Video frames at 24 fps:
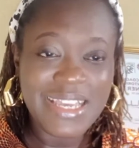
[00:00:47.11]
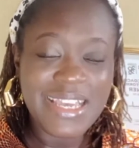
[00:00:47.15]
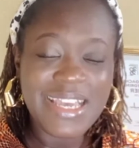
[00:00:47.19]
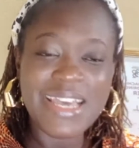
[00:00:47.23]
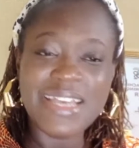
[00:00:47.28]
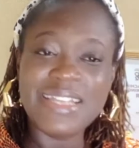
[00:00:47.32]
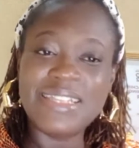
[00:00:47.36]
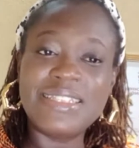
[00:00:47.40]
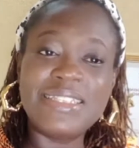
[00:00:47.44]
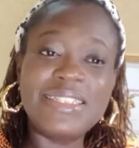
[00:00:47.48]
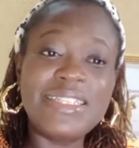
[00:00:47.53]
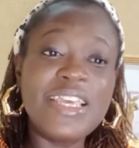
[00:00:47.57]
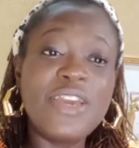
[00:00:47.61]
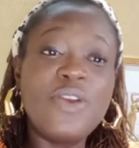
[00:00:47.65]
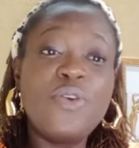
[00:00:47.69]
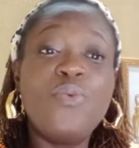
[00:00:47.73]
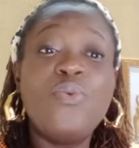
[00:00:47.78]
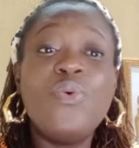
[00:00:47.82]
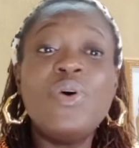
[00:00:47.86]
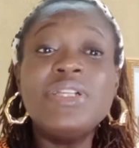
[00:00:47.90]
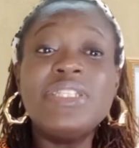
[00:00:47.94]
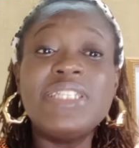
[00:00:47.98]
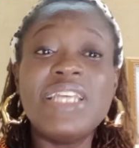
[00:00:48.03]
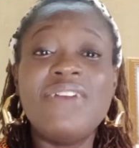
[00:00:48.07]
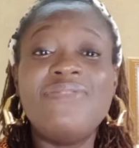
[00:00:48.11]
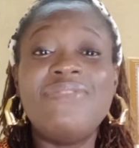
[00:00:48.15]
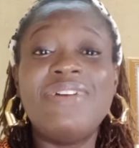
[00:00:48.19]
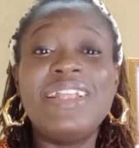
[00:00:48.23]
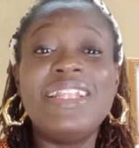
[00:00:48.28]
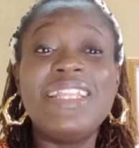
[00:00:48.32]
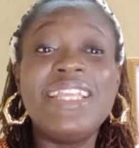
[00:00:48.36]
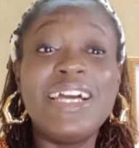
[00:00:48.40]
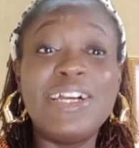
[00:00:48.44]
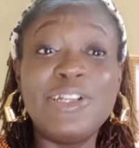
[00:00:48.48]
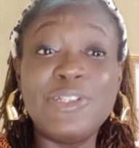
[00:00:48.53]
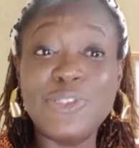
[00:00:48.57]
and take whatever
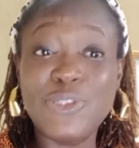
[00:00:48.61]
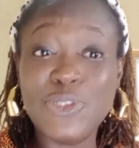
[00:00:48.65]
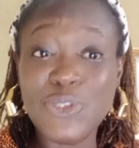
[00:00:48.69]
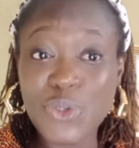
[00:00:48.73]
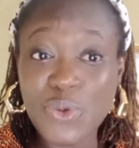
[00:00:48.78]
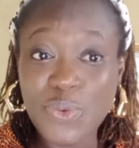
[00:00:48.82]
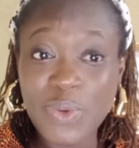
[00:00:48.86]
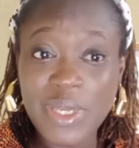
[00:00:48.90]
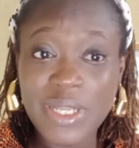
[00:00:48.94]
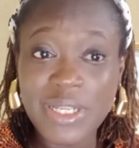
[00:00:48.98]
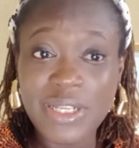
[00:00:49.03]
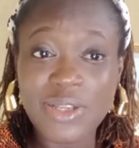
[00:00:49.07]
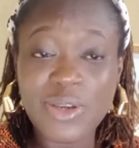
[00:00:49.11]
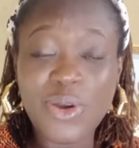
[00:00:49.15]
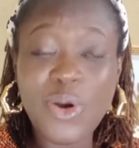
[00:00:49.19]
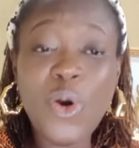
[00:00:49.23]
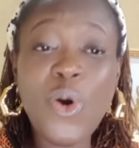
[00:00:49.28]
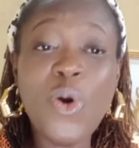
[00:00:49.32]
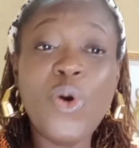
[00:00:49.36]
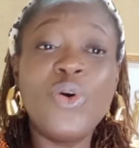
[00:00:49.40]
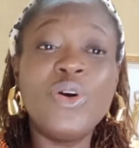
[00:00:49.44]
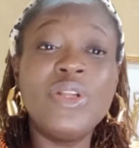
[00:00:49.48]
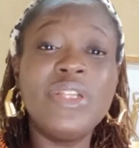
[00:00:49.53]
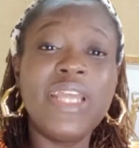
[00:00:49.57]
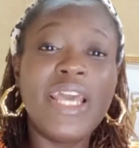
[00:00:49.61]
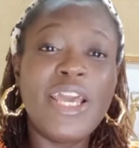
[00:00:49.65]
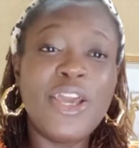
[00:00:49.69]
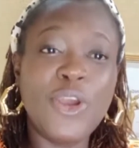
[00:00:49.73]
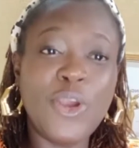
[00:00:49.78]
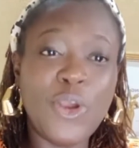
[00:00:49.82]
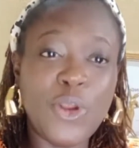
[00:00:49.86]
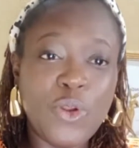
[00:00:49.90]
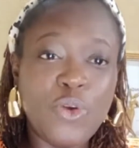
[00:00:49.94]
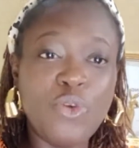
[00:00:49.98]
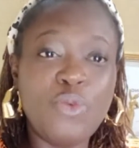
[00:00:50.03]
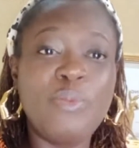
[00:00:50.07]
they are doing on a
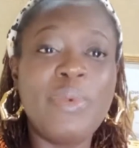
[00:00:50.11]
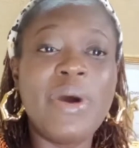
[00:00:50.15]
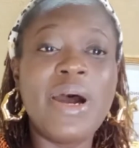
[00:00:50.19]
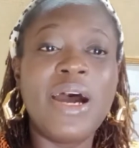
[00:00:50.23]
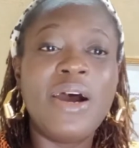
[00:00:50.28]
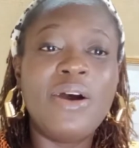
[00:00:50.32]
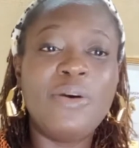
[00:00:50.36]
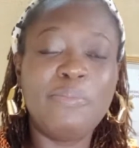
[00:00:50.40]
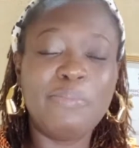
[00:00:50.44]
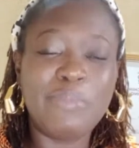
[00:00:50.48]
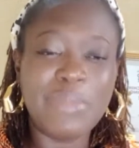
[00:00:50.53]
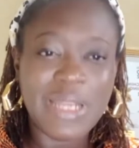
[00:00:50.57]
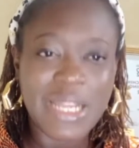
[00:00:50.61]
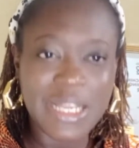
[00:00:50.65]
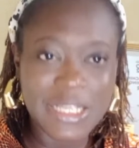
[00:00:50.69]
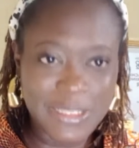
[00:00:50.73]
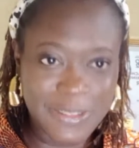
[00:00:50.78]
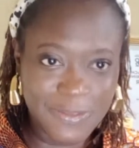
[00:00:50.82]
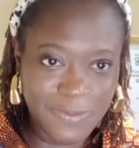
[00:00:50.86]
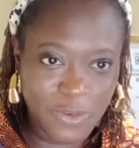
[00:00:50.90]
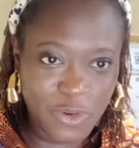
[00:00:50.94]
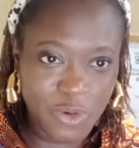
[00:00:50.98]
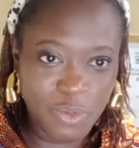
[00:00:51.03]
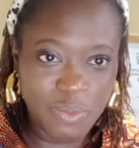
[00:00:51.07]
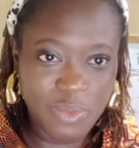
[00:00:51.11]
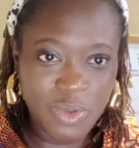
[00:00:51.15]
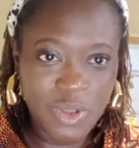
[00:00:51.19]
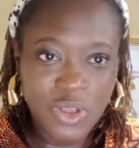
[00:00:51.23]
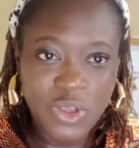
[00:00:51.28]
global platform.